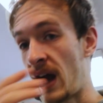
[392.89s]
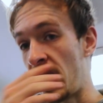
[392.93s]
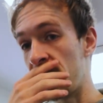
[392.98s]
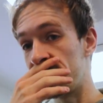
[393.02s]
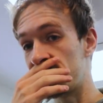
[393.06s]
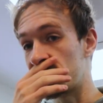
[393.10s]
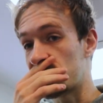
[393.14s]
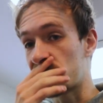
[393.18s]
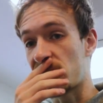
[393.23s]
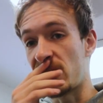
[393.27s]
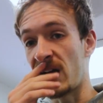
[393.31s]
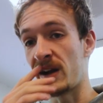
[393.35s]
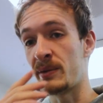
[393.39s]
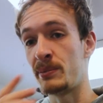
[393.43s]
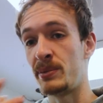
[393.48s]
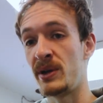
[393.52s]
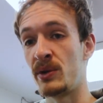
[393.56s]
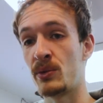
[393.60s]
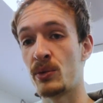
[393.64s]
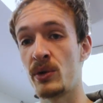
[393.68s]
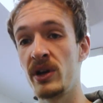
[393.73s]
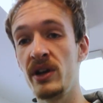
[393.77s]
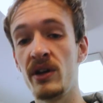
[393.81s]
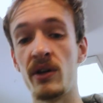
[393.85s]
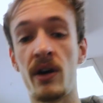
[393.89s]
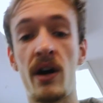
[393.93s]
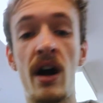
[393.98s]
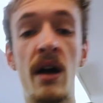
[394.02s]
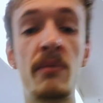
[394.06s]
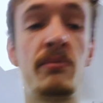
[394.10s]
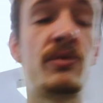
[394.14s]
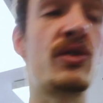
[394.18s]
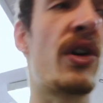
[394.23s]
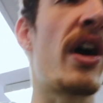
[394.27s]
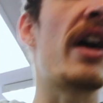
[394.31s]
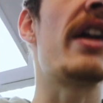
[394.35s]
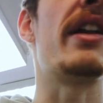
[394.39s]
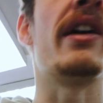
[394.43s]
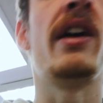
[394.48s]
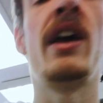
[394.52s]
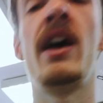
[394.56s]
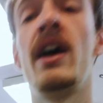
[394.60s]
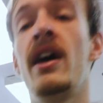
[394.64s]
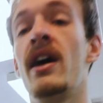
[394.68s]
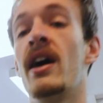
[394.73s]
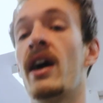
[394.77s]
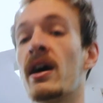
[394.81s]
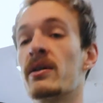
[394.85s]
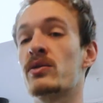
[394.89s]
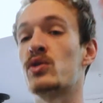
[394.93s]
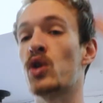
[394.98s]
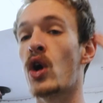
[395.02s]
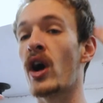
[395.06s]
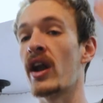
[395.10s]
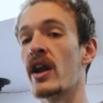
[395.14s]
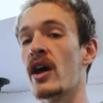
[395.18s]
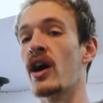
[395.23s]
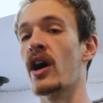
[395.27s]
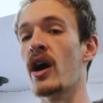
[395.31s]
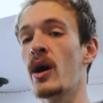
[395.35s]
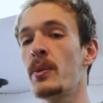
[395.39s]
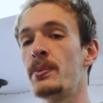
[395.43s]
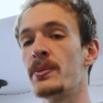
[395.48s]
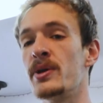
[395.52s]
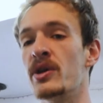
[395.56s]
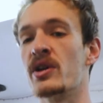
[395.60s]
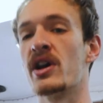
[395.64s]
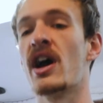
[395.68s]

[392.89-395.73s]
I just gotta be real. I'm trying to help you